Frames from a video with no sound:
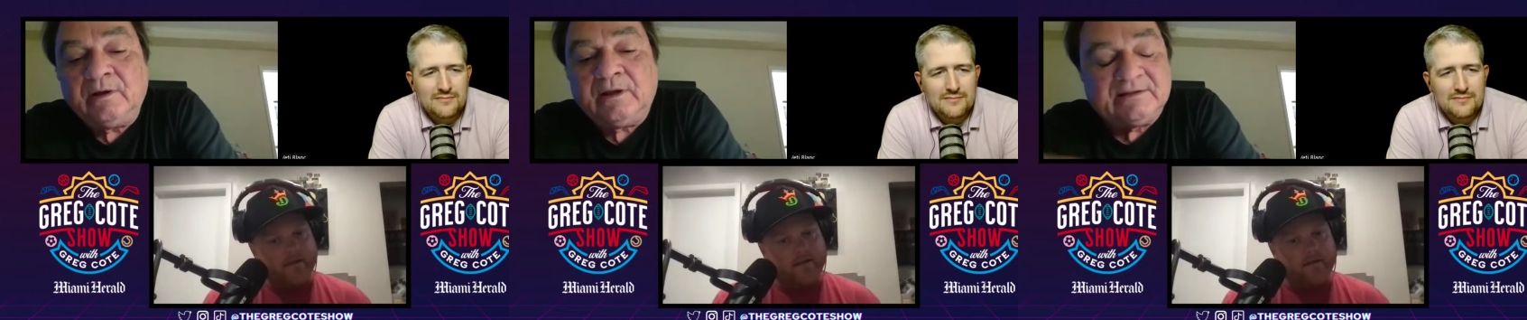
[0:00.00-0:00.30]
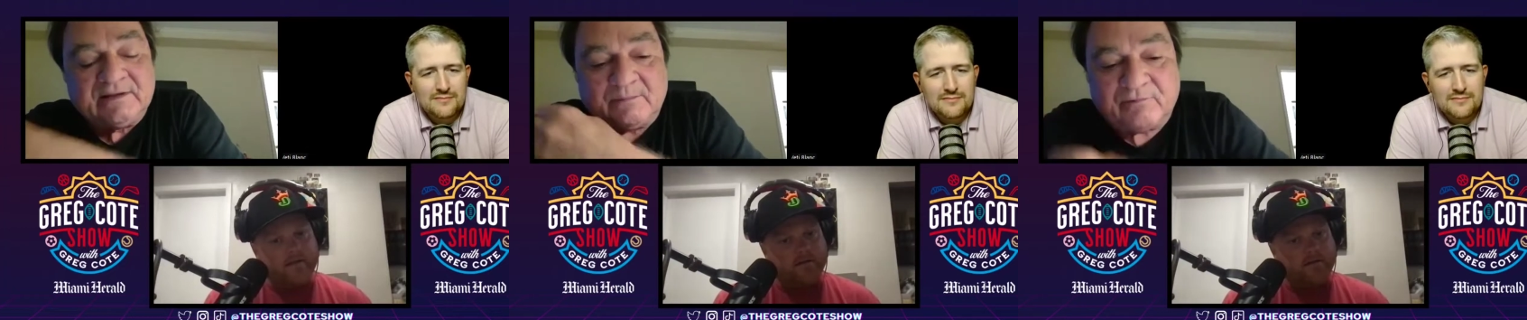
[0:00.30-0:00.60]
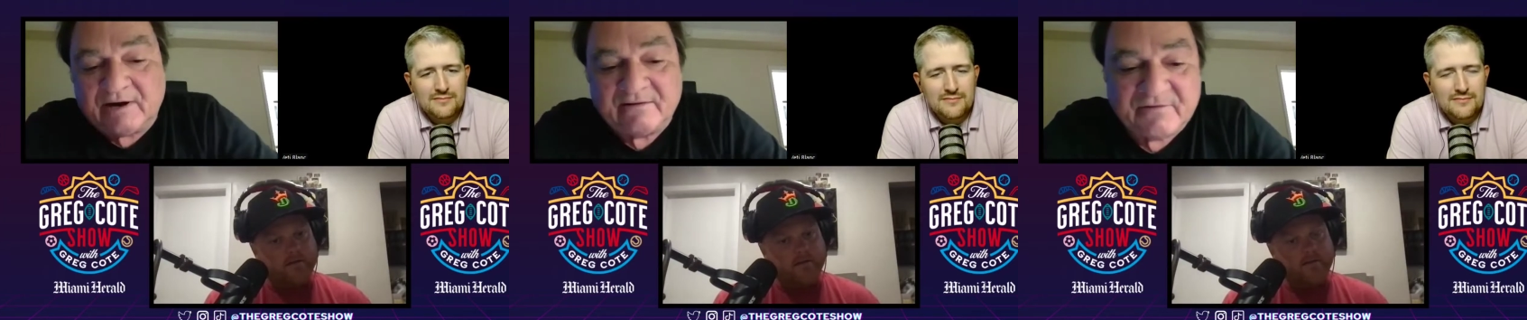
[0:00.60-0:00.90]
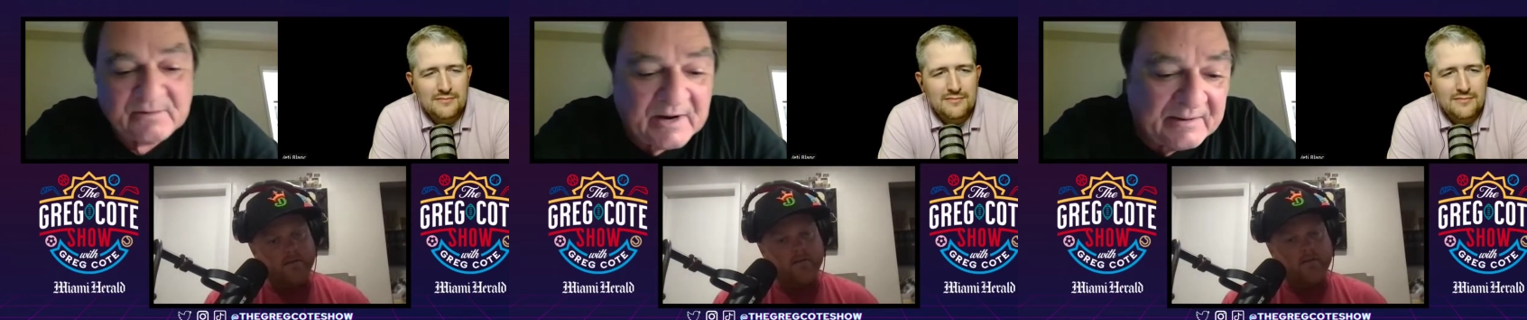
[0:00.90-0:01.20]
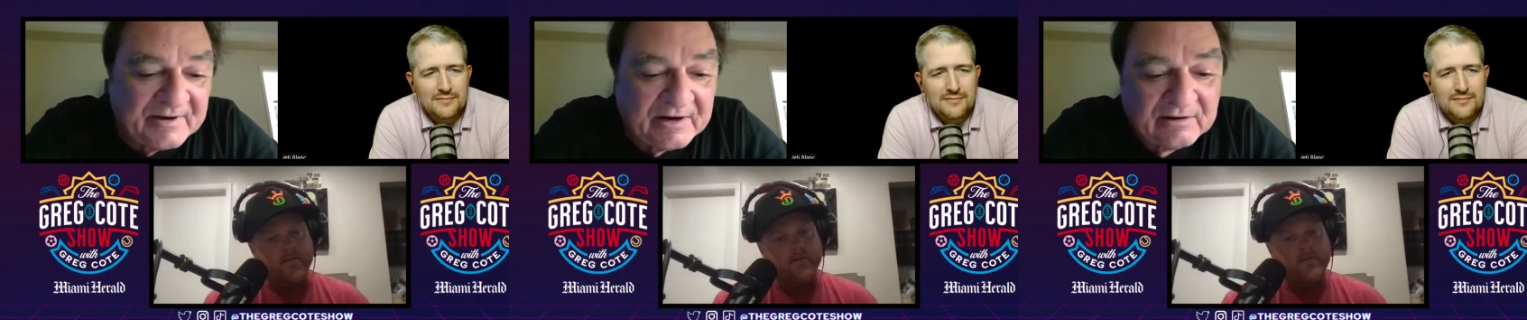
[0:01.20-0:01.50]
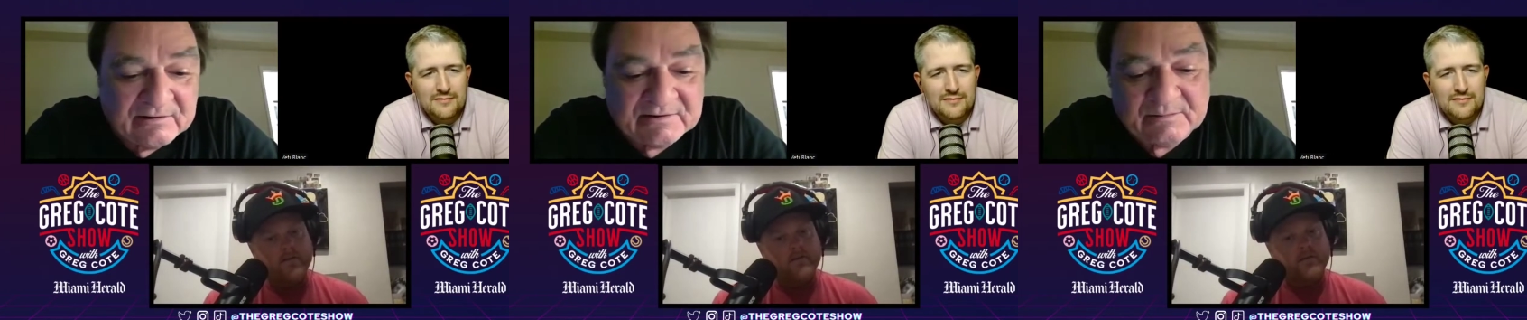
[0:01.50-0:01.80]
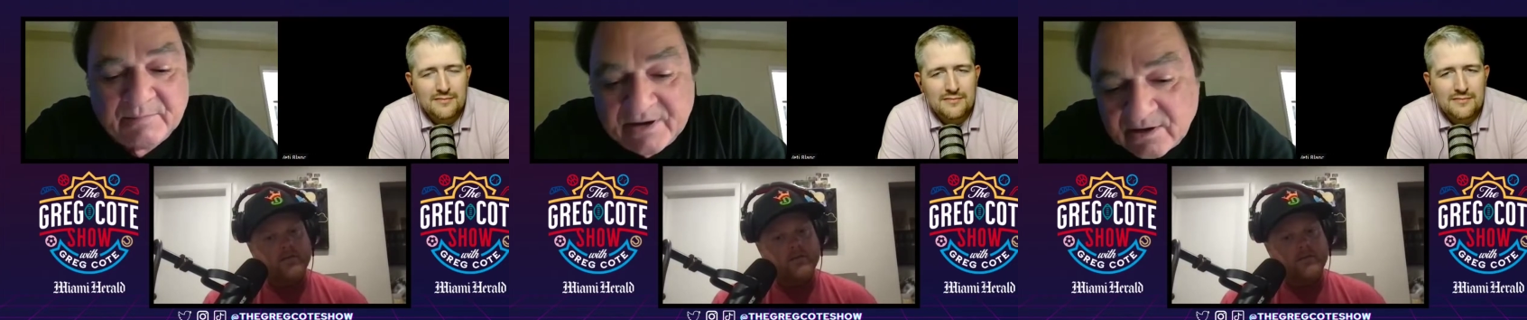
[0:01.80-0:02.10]
Speaker 1: ended up writing for the Miami Herald
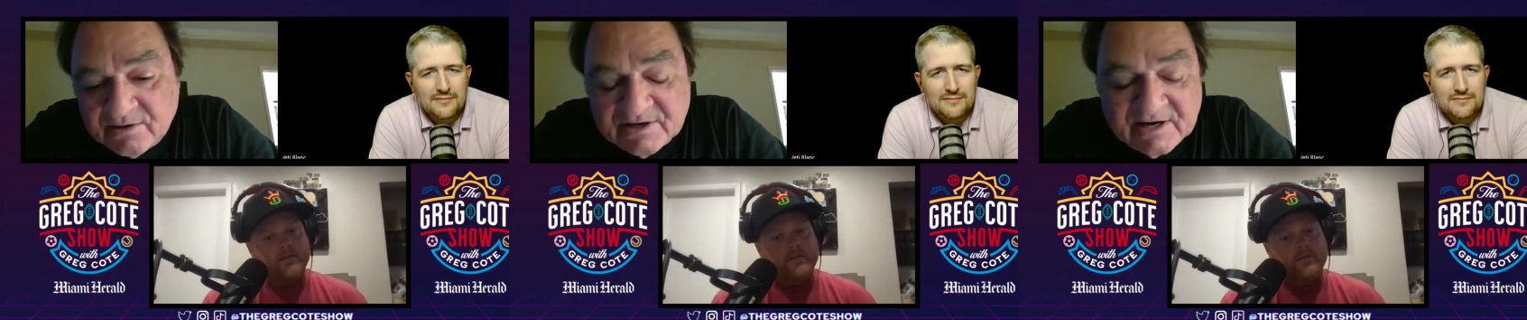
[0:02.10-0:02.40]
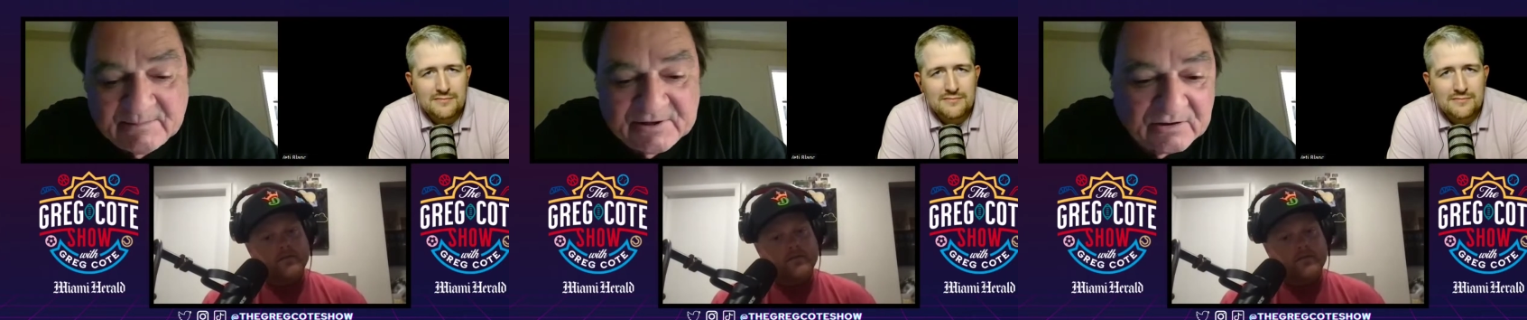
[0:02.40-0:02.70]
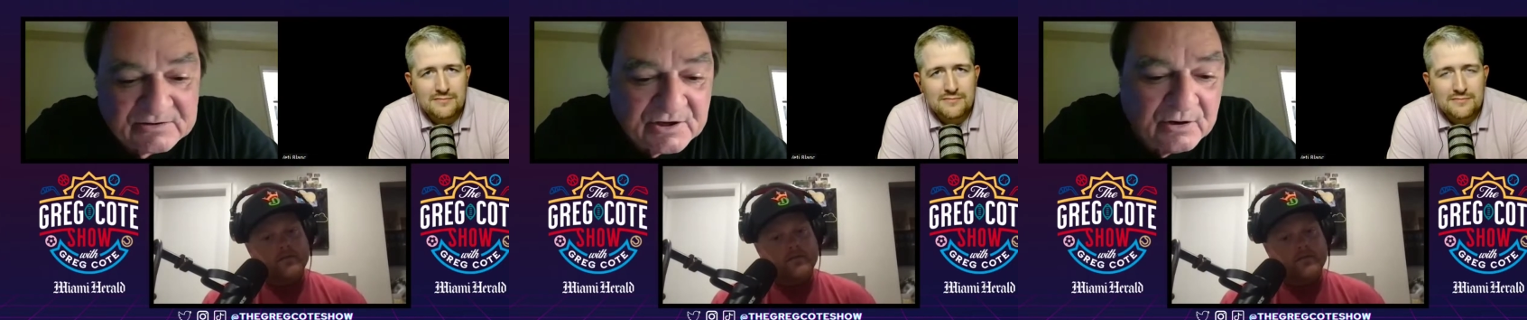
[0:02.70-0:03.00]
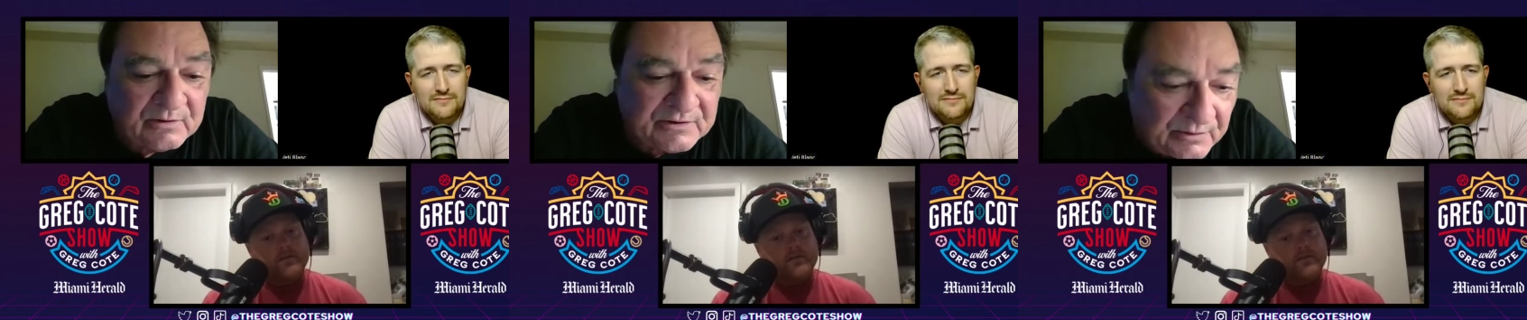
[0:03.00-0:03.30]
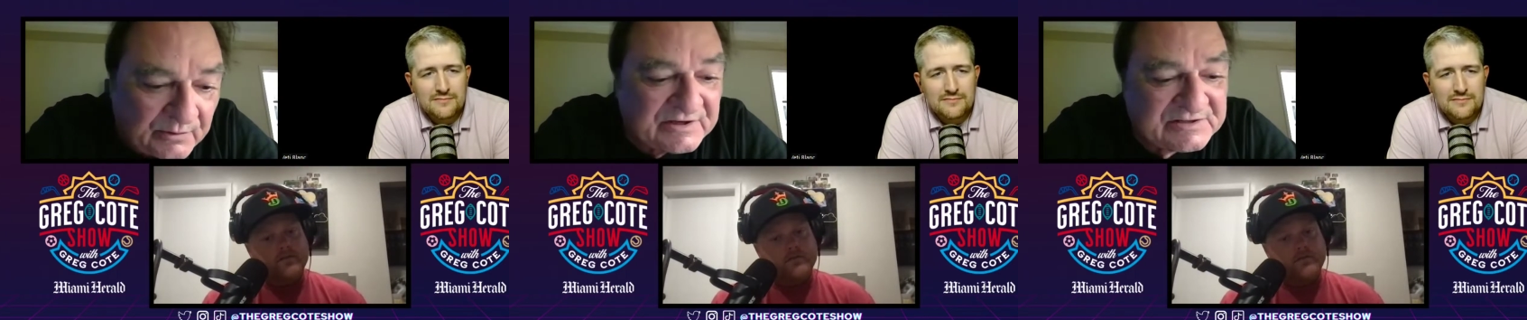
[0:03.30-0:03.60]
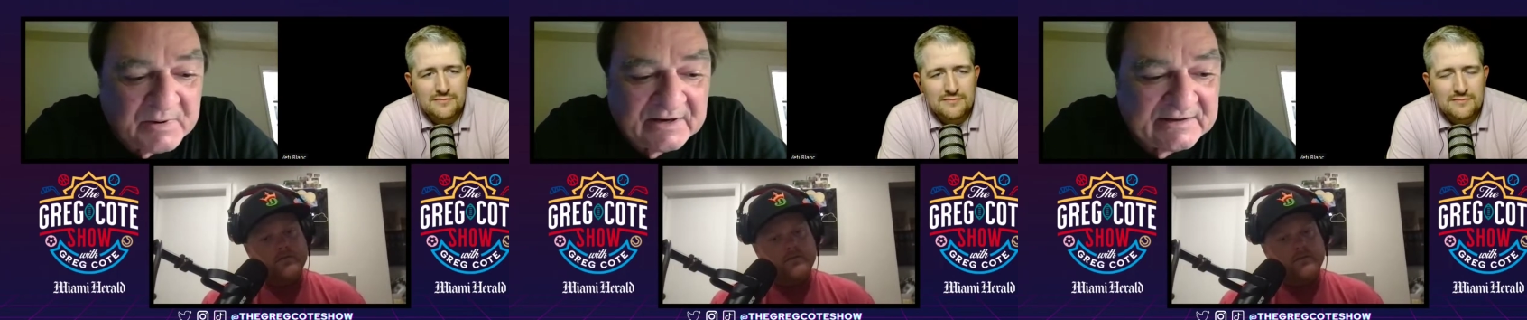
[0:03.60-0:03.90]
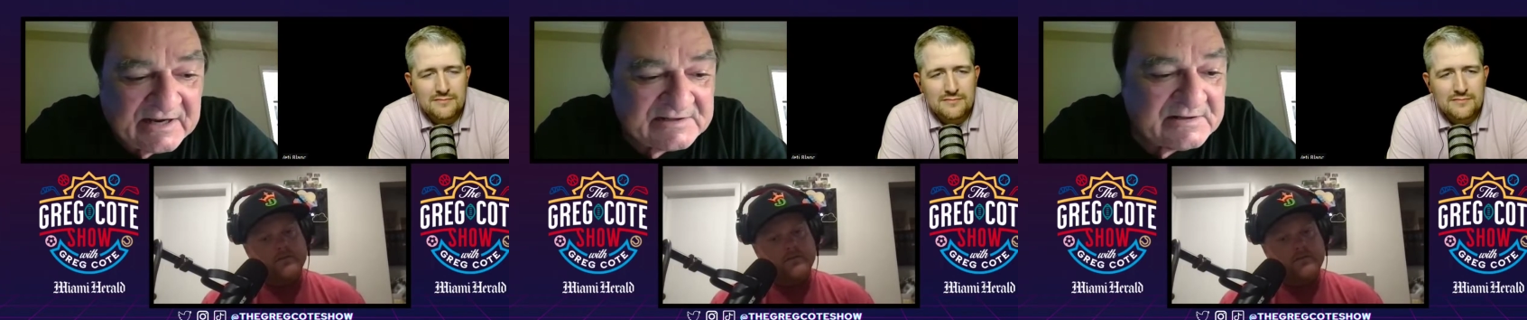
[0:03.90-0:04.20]
and being on the Le Batard Show and doing this
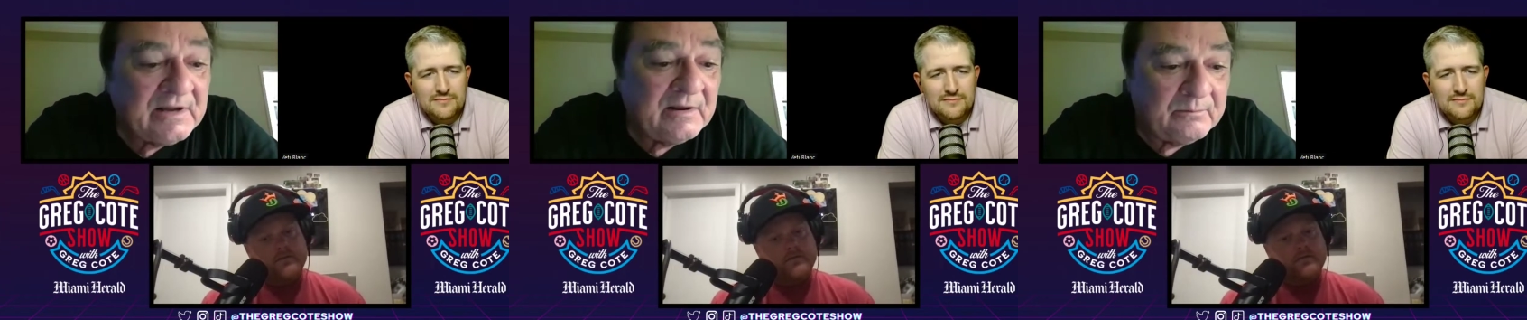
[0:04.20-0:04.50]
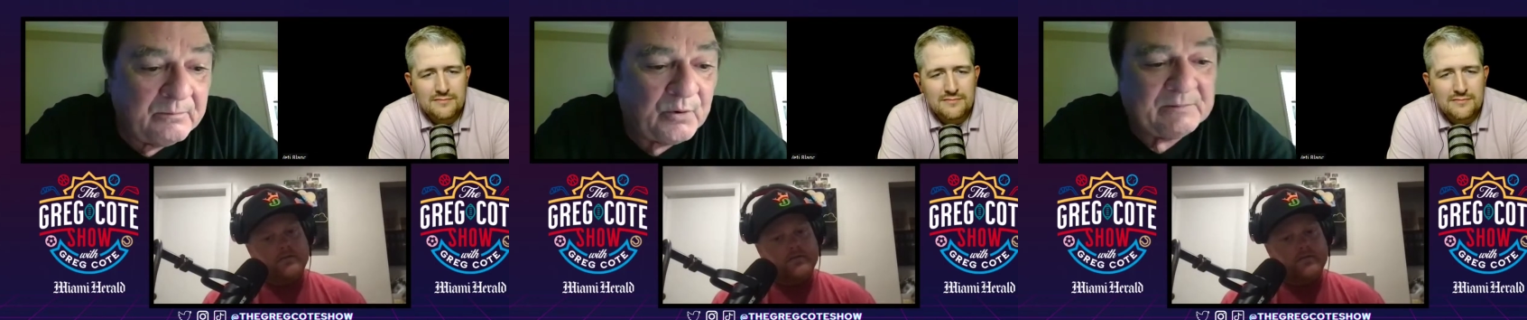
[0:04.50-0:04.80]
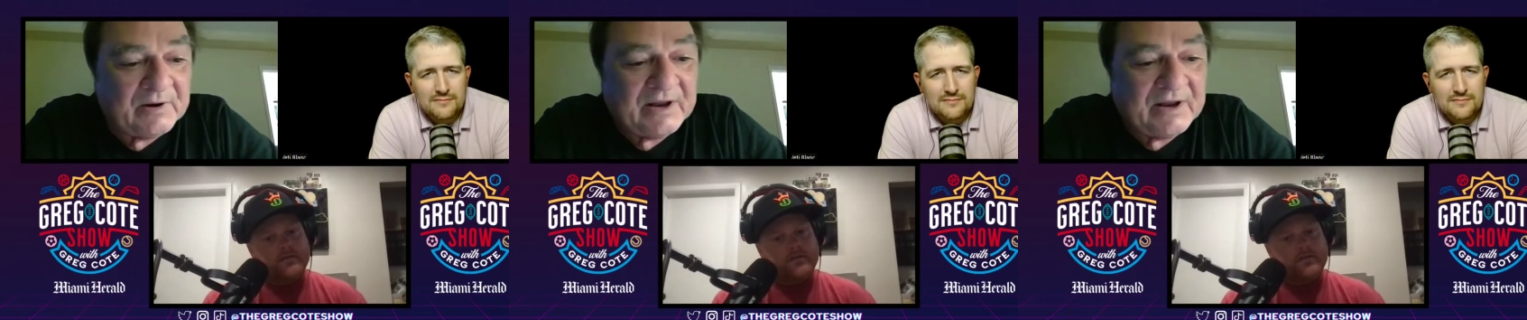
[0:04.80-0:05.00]
podcast. Point